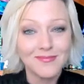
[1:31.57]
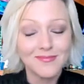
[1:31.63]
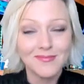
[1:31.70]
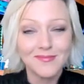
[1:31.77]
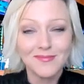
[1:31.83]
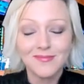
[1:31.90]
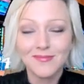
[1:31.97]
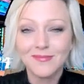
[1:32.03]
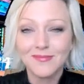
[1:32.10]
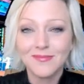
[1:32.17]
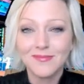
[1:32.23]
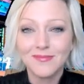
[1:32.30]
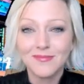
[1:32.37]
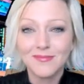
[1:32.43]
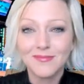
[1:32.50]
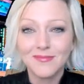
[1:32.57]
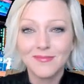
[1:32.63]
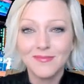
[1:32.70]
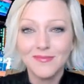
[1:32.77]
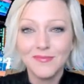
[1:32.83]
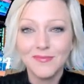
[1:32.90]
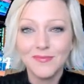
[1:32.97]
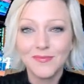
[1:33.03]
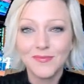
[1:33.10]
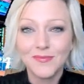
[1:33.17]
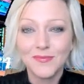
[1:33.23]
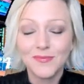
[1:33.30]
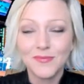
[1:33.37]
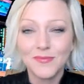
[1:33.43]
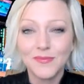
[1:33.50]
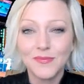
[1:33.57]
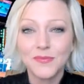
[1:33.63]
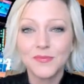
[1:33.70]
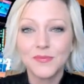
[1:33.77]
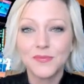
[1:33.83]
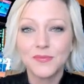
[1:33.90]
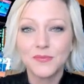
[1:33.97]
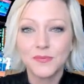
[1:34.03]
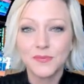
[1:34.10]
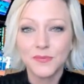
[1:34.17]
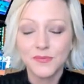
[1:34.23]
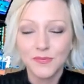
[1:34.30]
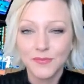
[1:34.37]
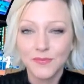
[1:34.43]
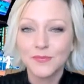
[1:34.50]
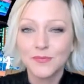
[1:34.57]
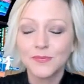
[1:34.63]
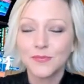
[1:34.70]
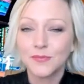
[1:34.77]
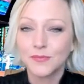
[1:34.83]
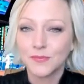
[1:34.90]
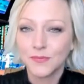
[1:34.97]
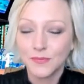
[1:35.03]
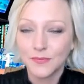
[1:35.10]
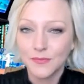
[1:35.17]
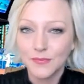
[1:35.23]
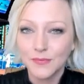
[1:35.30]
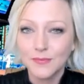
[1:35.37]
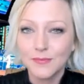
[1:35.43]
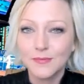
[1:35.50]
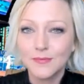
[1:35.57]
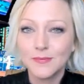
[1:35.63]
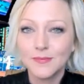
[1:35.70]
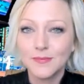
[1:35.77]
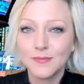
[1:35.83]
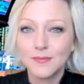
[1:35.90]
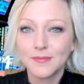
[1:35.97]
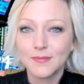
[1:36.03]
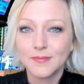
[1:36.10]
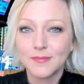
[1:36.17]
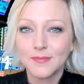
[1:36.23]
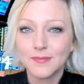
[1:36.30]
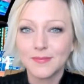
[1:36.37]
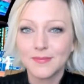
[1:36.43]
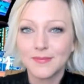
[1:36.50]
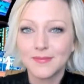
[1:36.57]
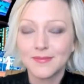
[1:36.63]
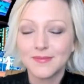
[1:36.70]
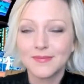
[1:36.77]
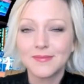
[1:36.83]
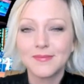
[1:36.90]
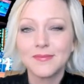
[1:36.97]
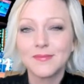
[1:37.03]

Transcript: The person shown says nothing.